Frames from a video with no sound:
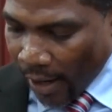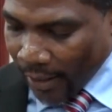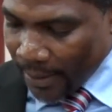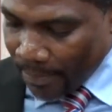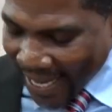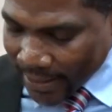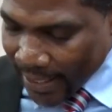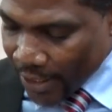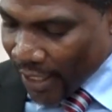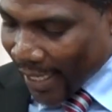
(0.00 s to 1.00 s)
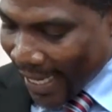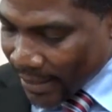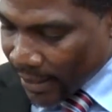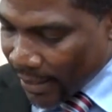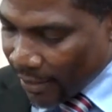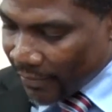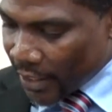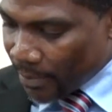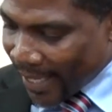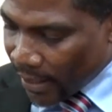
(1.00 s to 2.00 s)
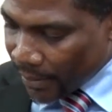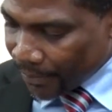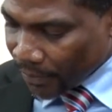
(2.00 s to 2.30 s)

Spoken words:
On the passage and gazetting of this bill,